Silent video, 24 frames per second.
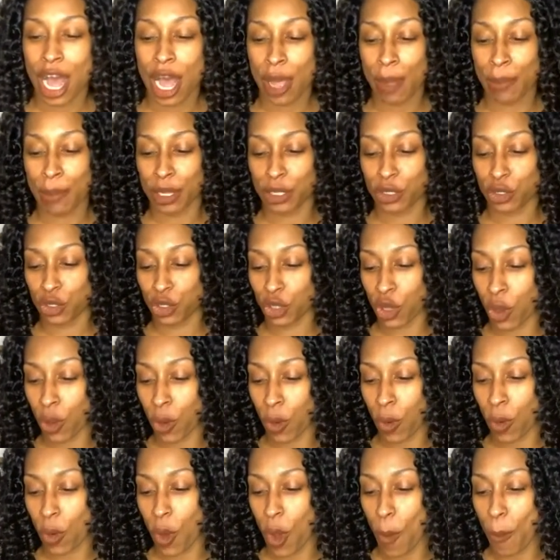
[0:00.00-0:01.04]
So
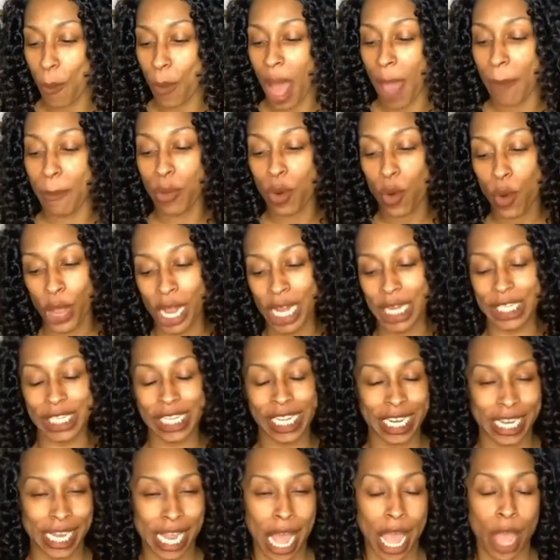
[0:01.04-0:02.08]
my point
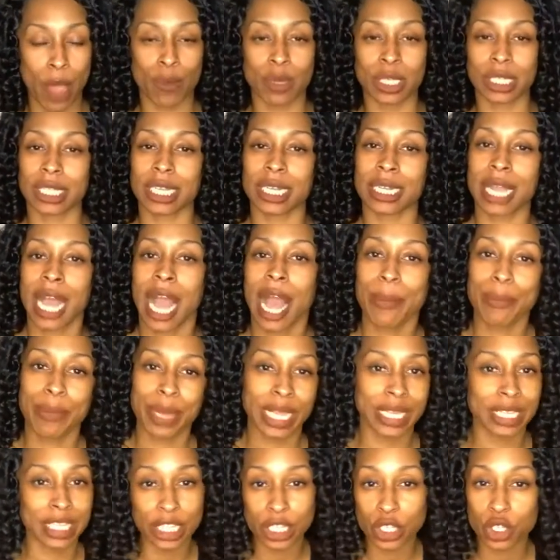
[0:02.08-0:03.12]
tonight was to not be
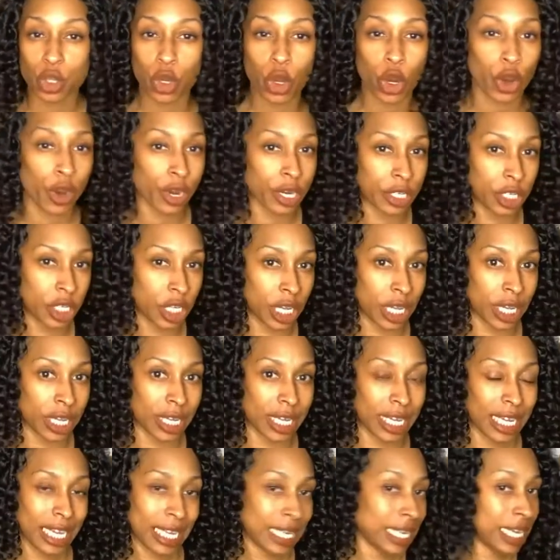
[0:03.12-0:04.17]
discouraging
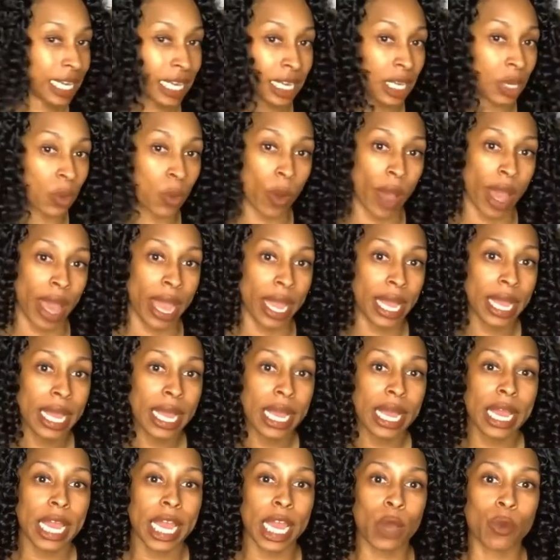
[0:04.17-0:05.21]
in any way.
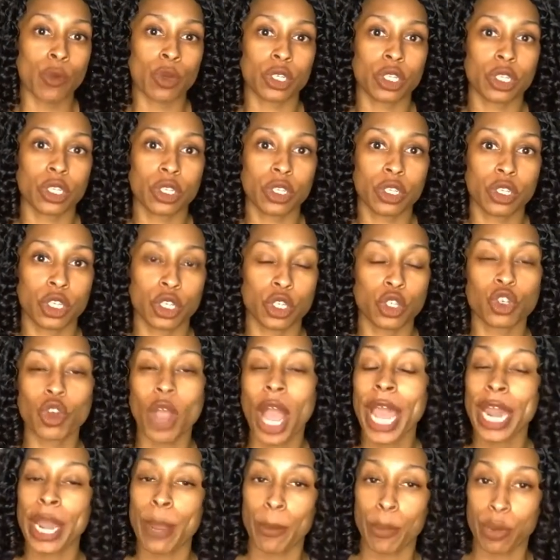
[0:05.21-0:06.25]
It was to try to
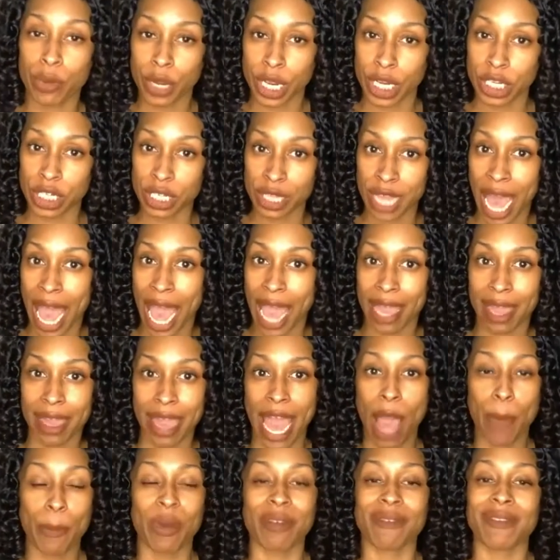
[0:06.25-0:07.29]
bridge that gap
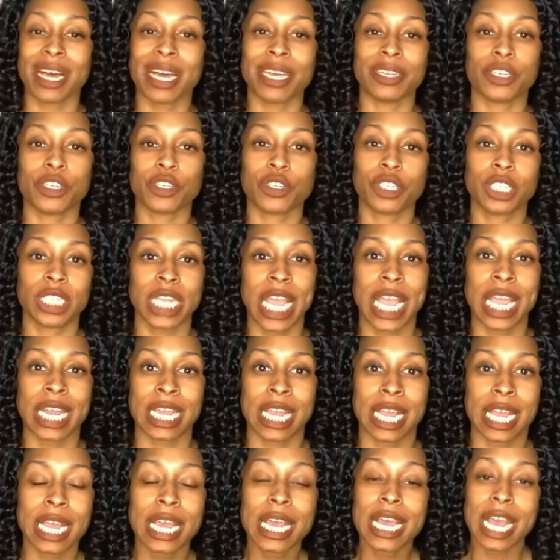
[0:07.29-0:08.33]
of understanding
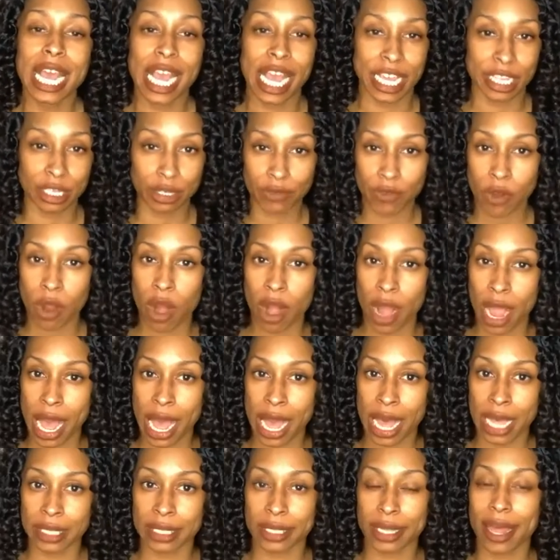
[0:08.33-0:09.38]
as far
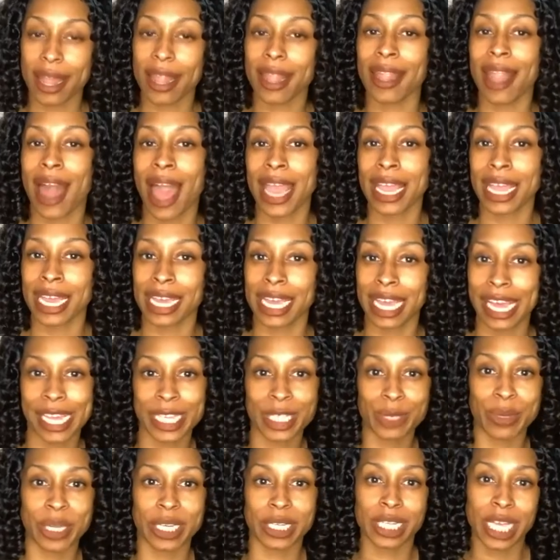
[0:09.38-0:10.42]
as client
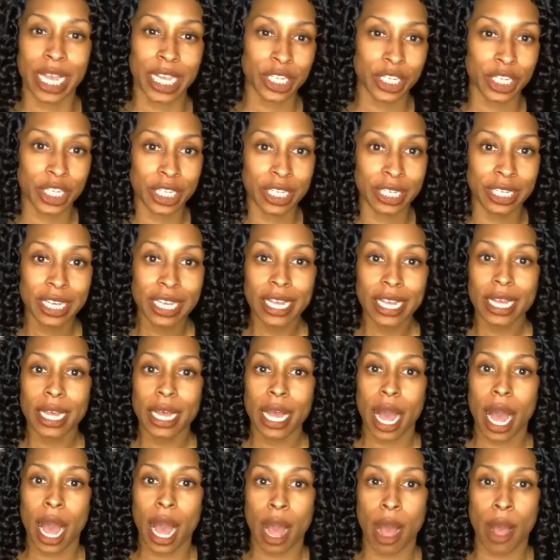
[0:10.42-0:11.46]
expectation
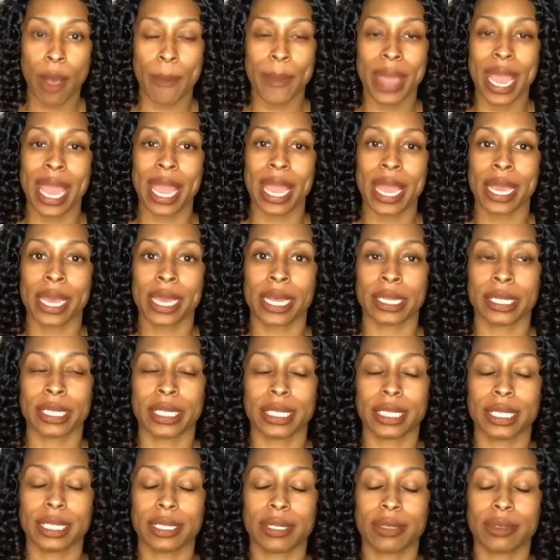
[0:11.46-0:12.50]
and
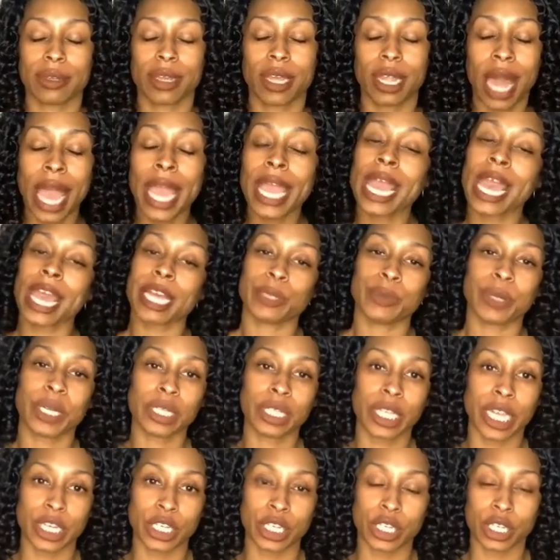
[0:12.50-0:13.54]
client
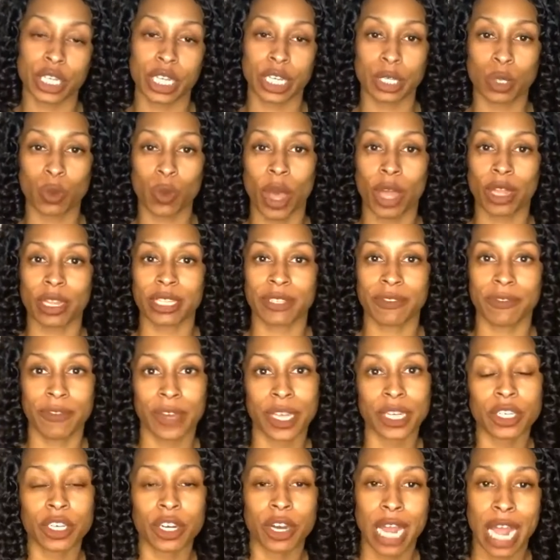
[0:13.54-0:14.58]
expectation as well as
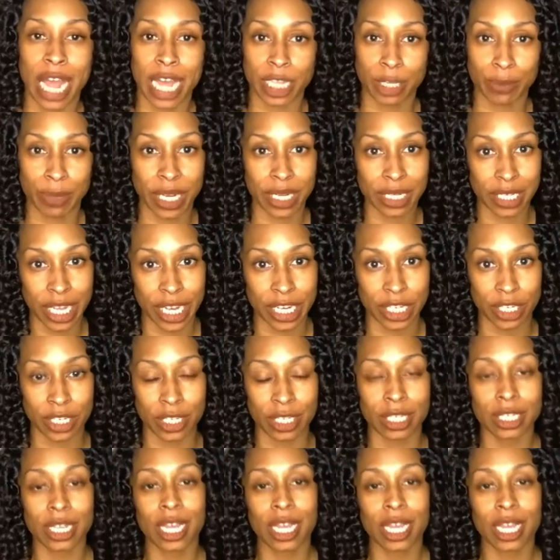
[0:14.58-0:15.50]
vendor expectations.